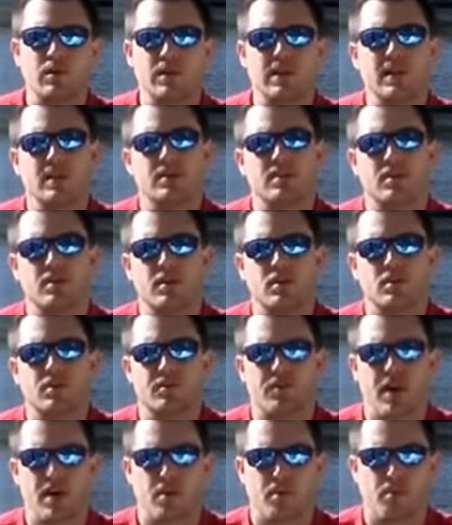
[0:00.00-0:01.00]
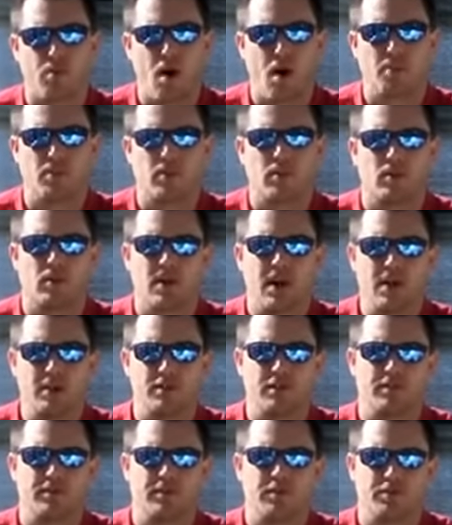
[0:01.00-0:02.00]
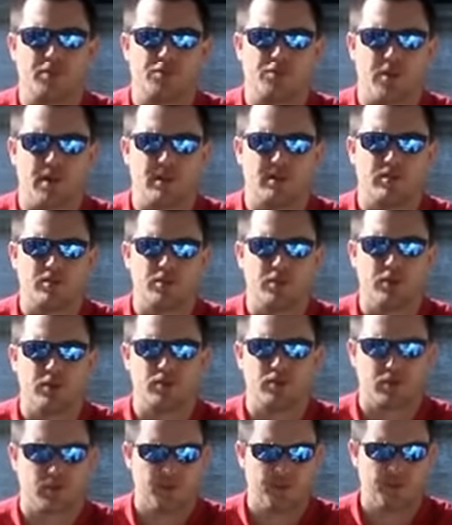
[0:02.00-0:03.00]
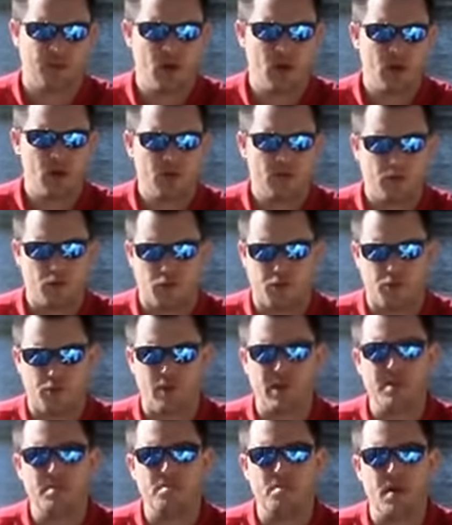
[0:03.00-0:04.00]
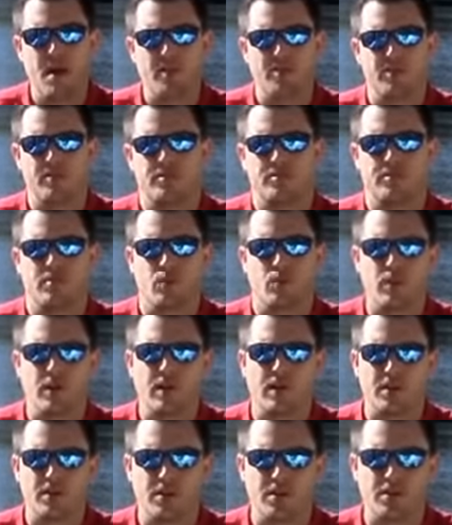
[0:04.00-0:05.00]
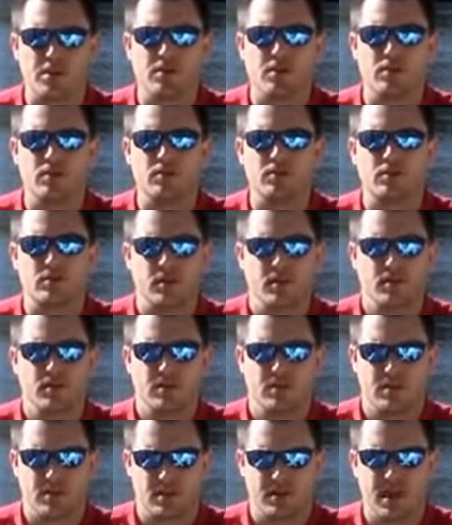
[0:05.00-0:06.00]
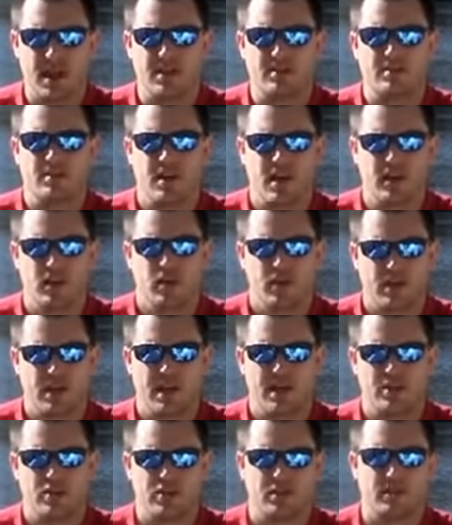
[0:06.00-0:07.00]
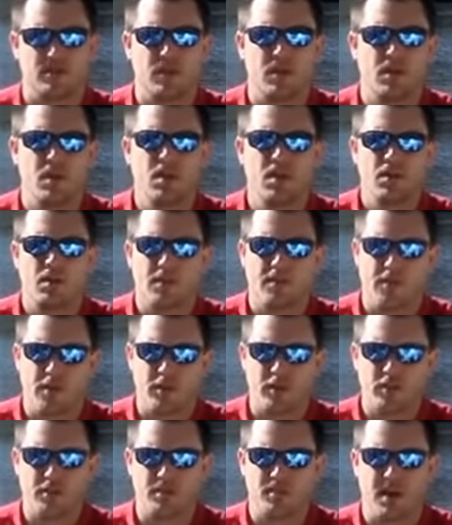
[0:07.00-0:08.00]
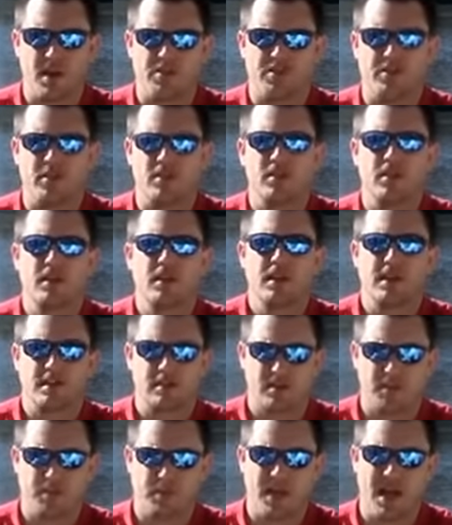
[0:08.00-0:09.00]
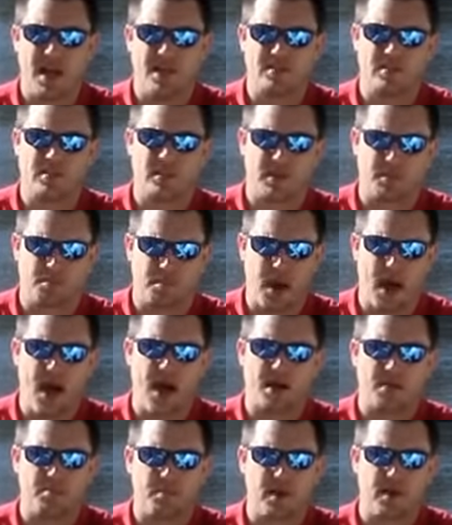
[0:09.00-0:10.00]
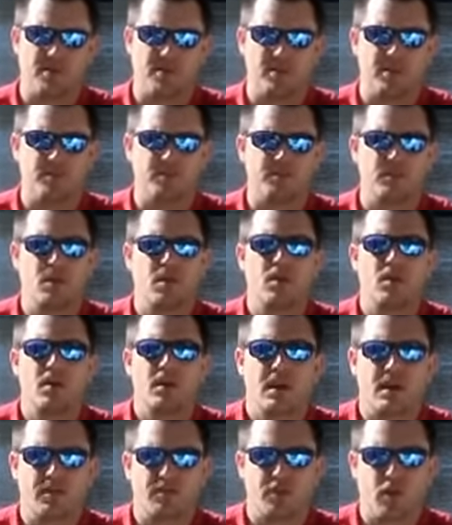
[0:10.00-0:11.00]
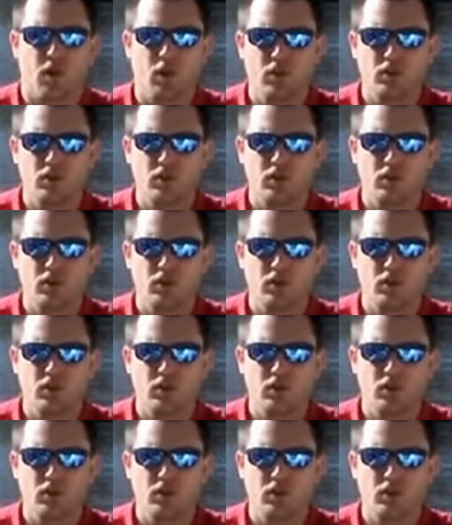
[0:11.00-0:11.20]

we need to do is find a proper location for the transducer. There are three methods that we can use to test that location. The first method is the plastic bag method. If the hull